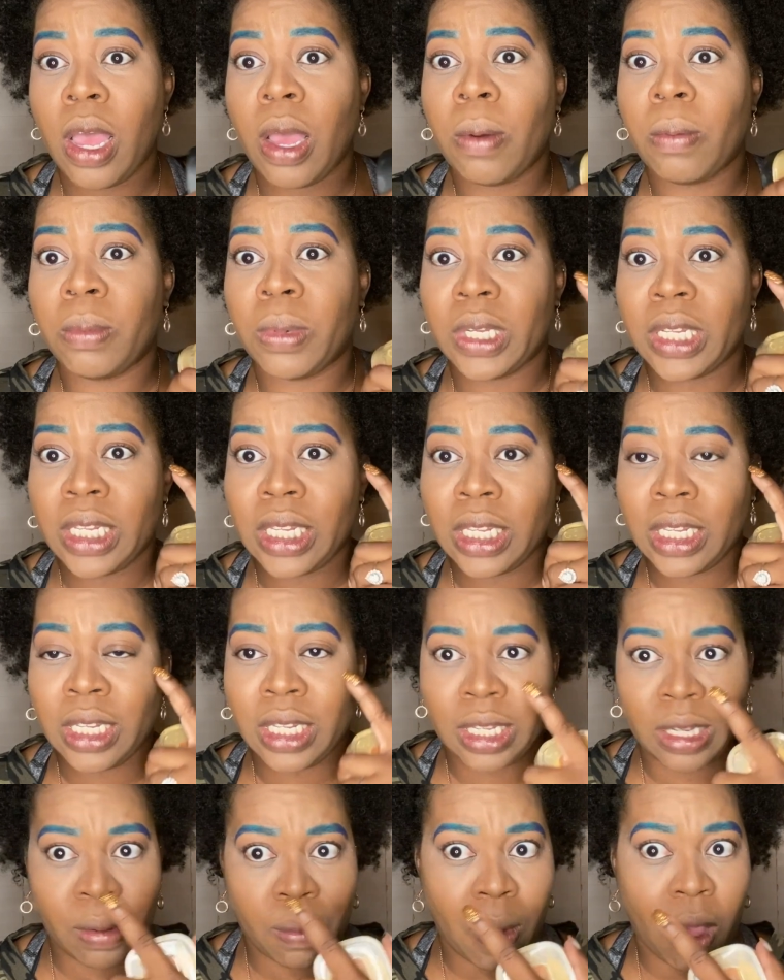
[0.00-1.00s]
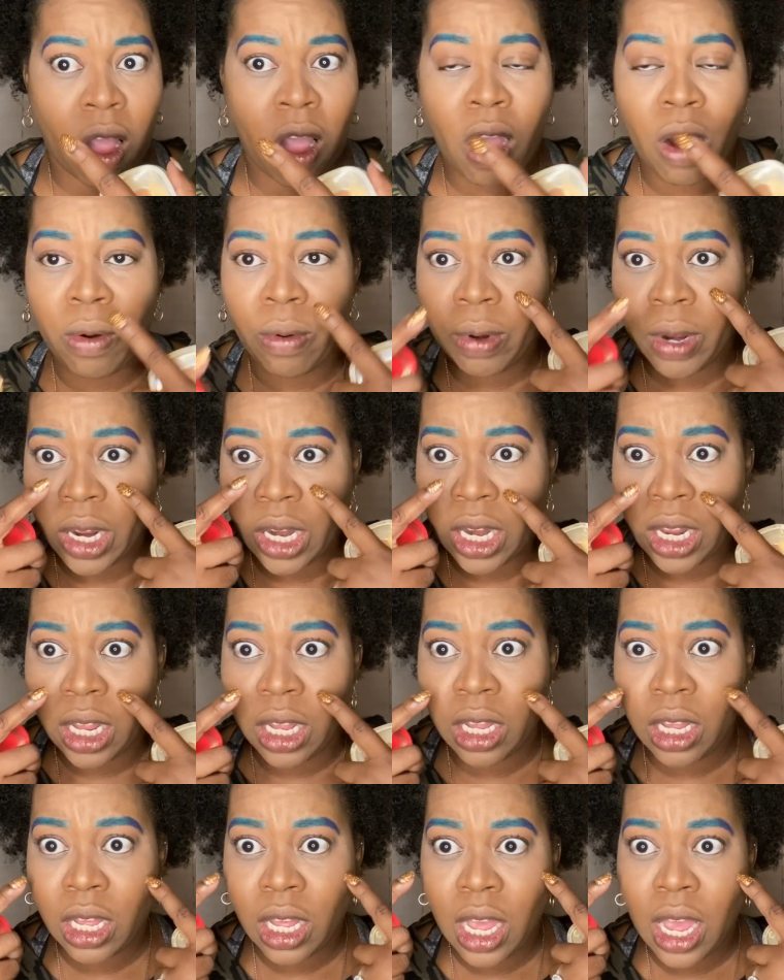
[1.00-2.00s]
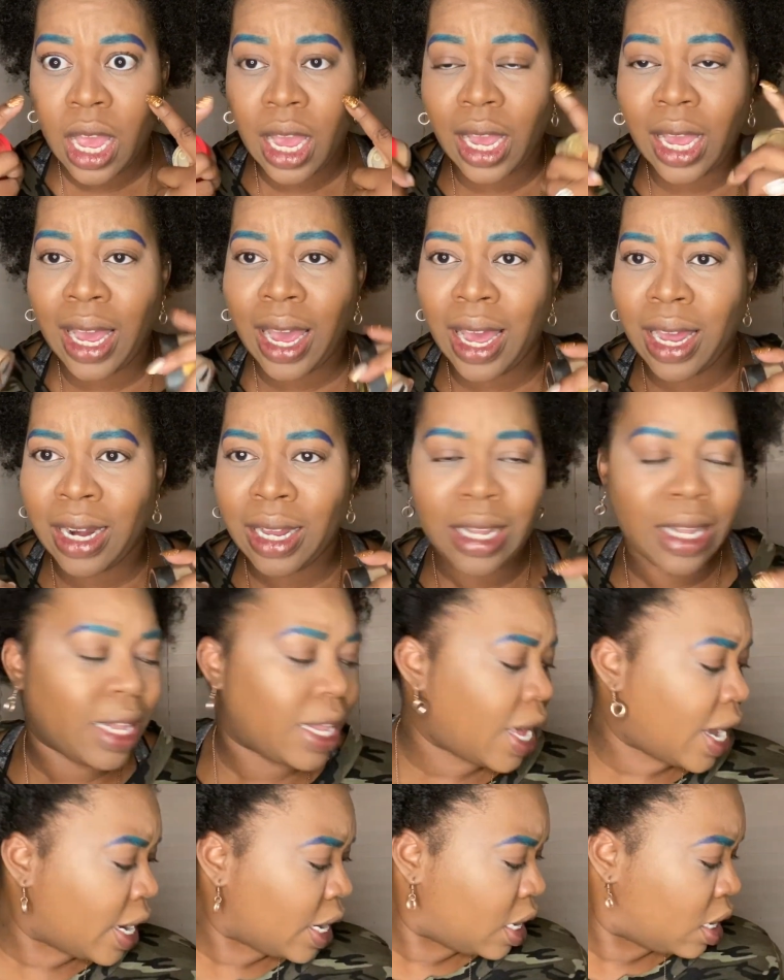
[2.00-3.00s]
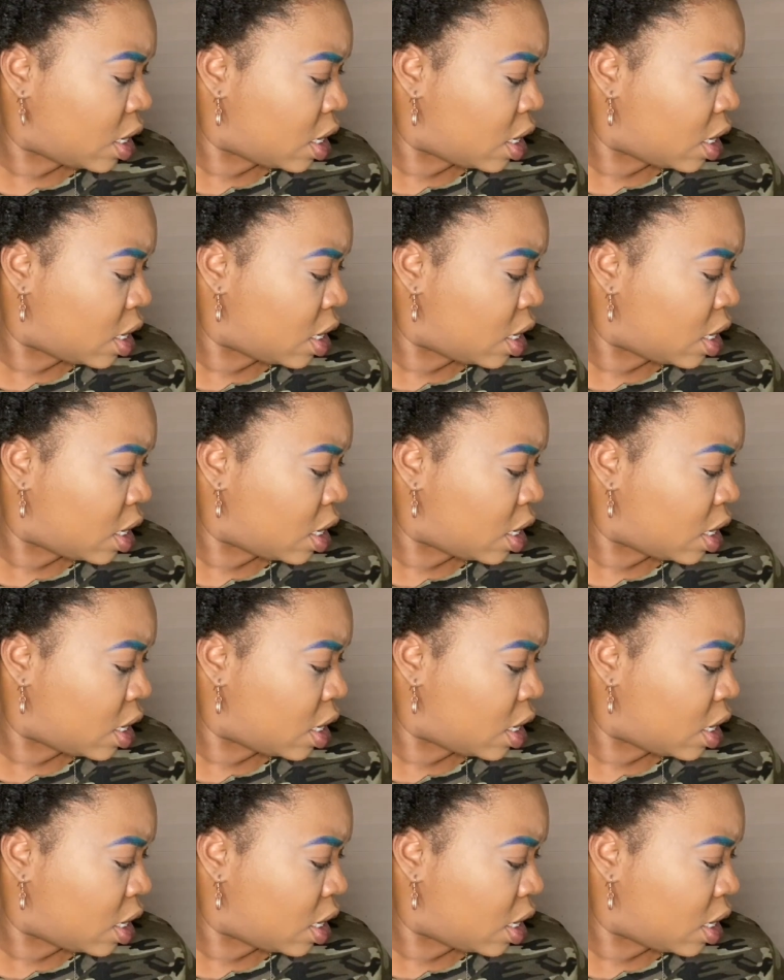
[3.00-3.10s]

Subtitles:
But since I'm already kind of light,